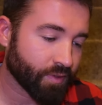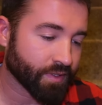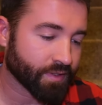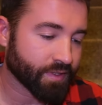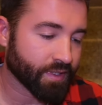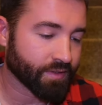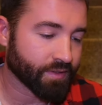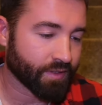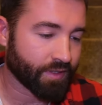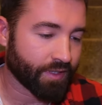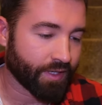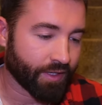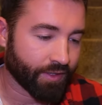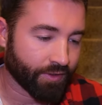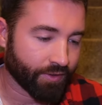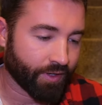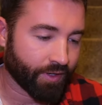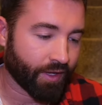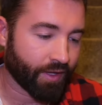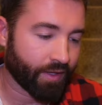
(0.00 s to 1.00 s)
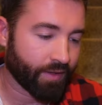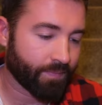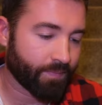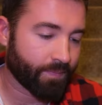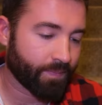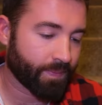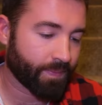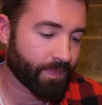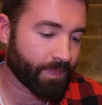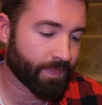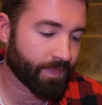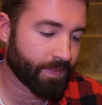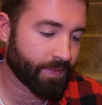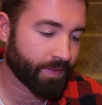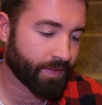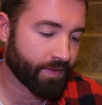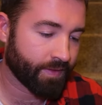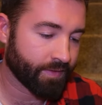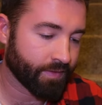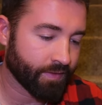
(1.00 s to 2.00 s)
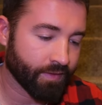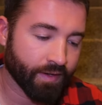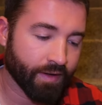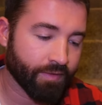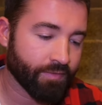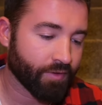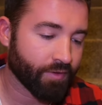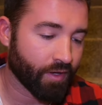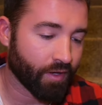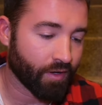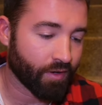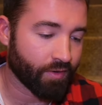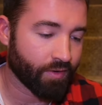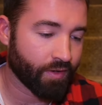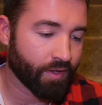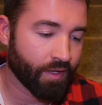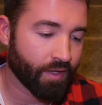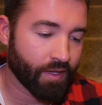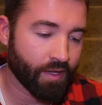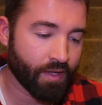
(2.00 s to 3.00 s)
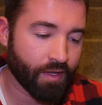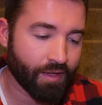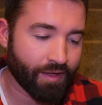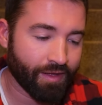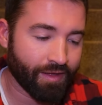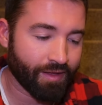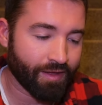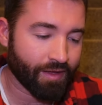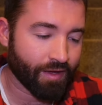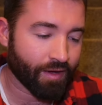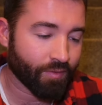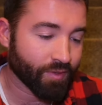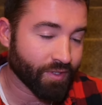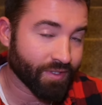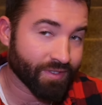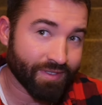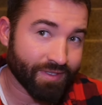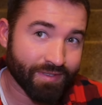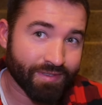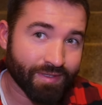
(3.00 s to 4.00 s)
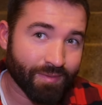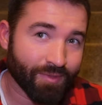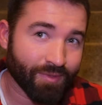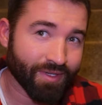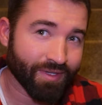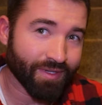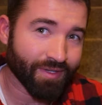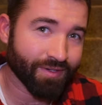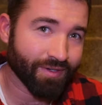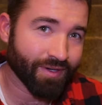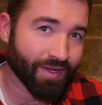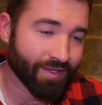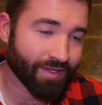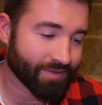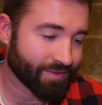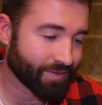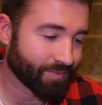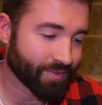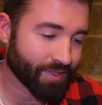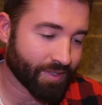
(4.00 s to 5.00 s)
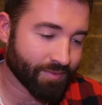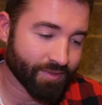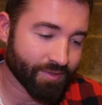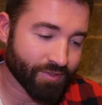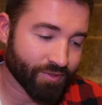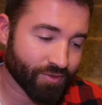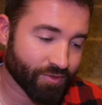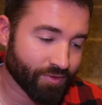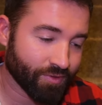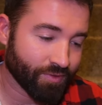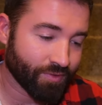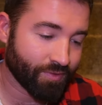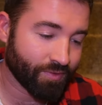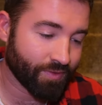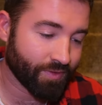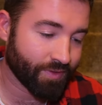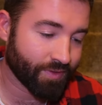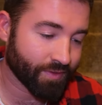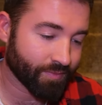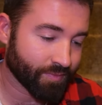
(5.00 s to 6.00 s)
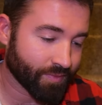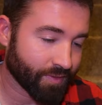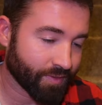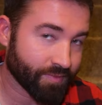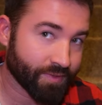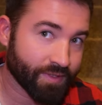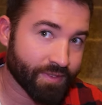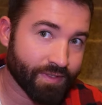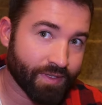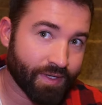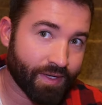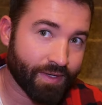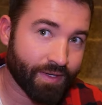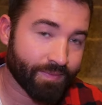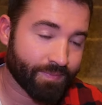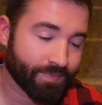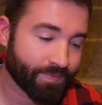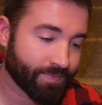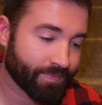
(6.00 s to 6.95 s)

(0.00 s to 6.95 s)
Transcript: it says on the internet. You never know. Uh, when you see something on the internet, sometimes it's true, sometimes it's not.